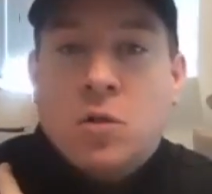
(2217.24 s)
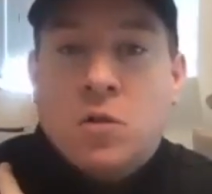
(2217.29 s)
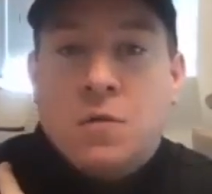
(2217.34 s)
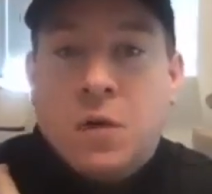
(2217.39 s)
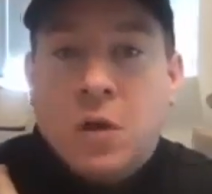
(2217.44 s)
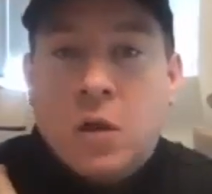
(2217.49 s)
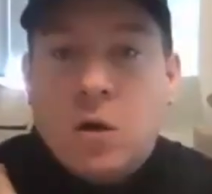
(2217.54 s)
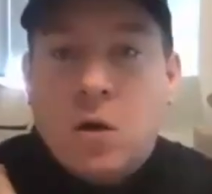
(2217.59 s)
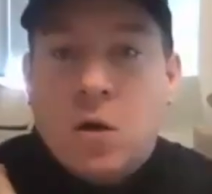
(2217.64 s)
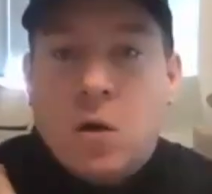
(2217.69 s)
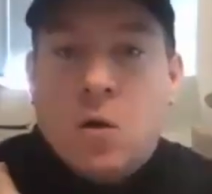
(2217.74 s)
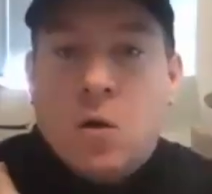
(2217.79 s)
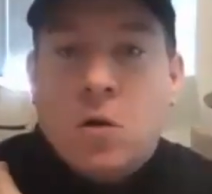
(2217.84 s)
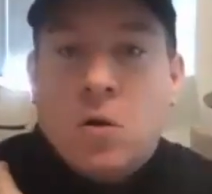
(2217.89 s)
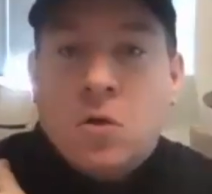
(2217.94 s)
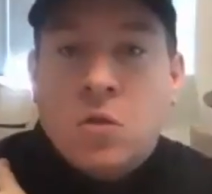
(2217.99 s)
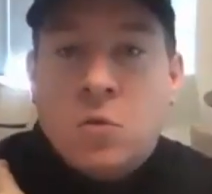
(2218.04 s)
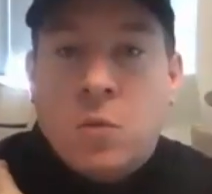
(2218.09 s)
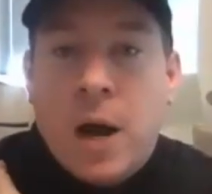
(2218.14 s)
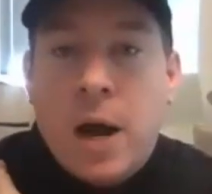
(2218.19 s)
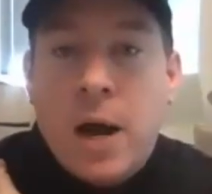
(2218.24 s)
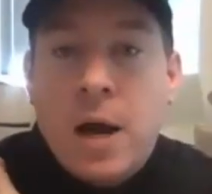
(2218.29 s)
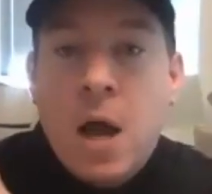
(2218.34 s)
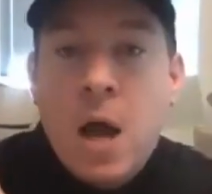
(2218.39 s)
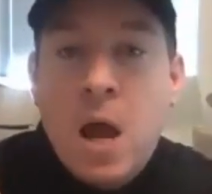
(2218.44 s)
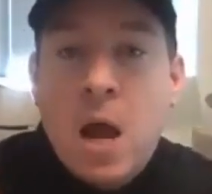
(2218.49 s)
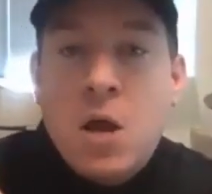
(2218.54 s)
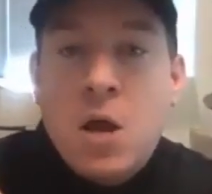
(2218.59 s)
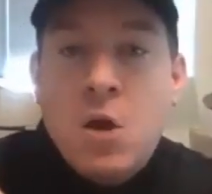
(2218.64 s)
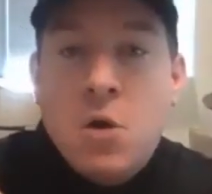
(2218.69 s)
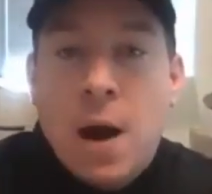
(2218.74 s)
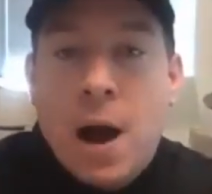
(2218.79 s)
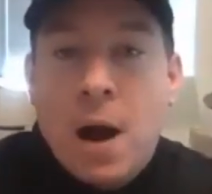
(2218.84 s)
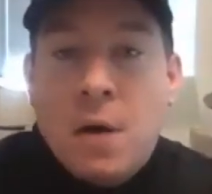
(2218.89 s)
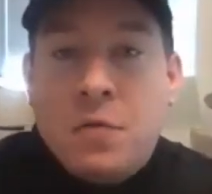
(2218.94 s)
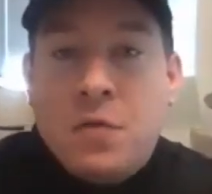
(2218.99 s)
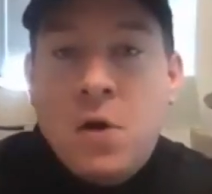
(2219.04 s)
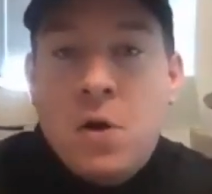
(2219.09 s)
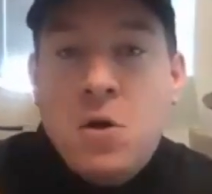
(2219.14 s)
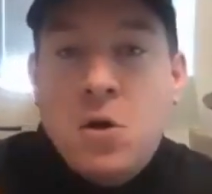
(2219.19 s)
for the girls, right? And you're out
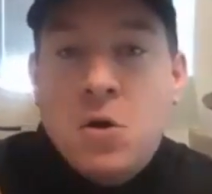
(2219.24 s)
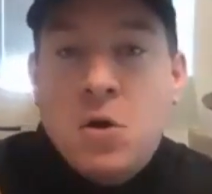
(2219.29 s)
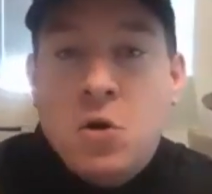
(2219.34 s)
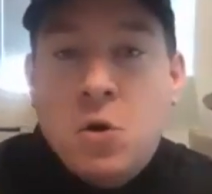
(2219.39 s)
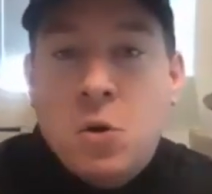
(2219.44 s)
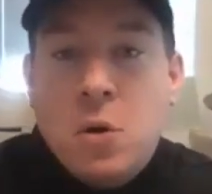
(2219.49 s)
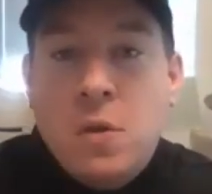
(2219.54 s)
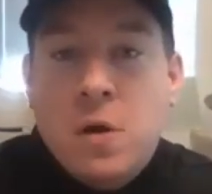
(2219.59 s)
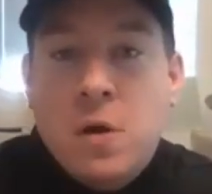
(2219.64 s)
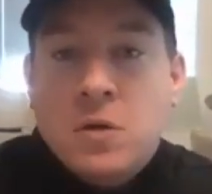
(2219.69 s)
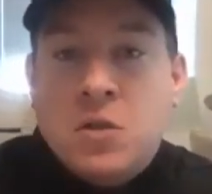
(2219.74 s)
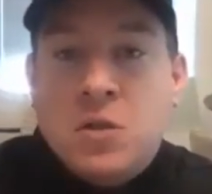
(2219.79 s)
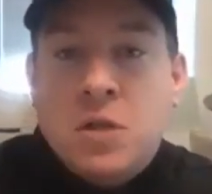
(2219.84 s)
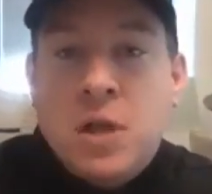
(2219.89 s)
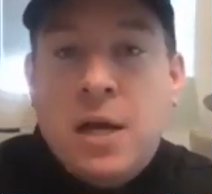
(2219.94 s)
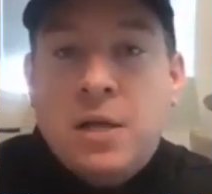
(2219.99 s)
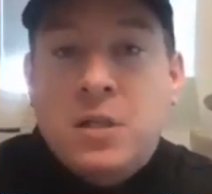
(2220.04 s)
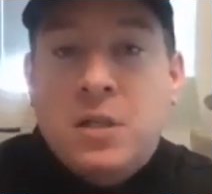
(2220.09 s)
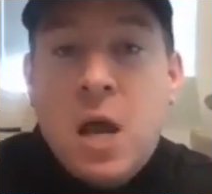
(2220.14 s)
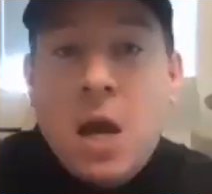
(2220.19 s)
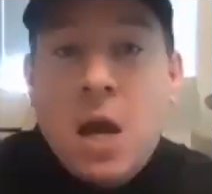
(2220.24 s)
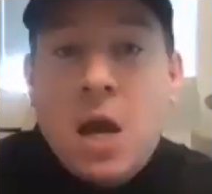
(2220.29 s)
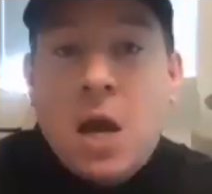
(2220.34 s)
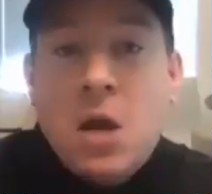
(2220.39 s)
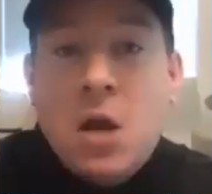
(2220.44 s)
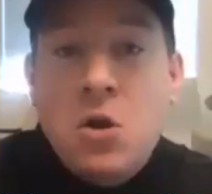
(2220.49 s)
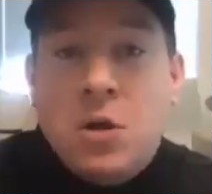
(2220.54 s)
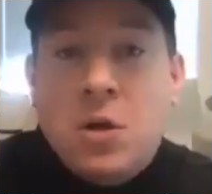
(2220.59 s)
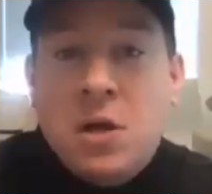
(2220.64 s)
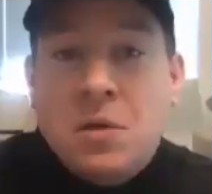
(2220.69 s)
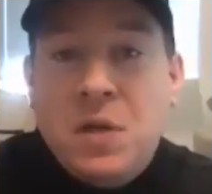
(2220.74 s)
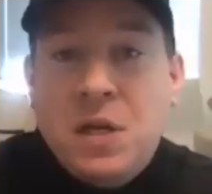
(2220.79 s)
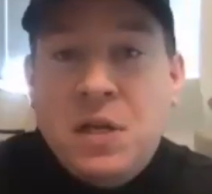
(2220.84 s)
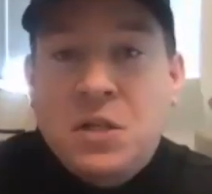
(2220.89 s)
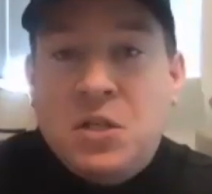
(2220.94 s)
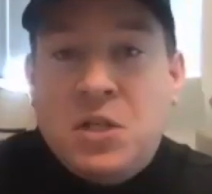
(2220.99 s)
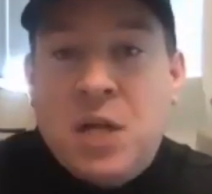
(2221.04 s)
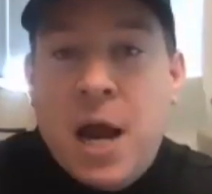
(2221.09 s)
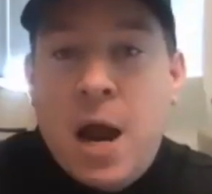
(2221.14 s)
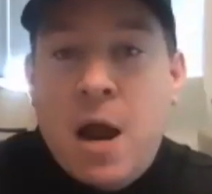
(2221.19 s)
there and you're doing those things and you get these
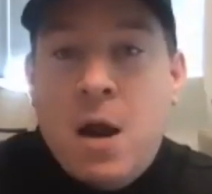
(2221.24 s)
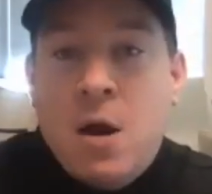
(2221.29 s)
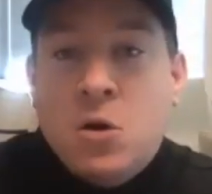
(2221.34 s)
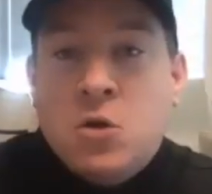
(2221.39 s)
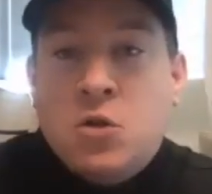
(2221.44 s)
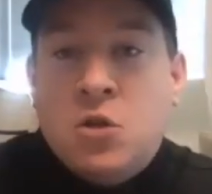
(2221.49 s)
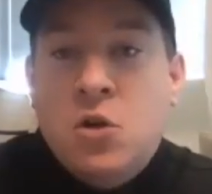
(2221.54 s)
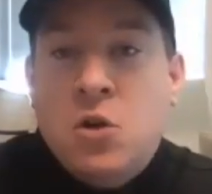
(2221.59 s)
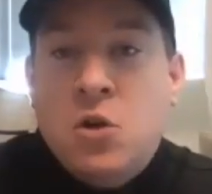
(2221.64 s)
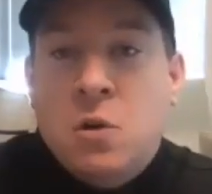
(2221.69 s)
tears in your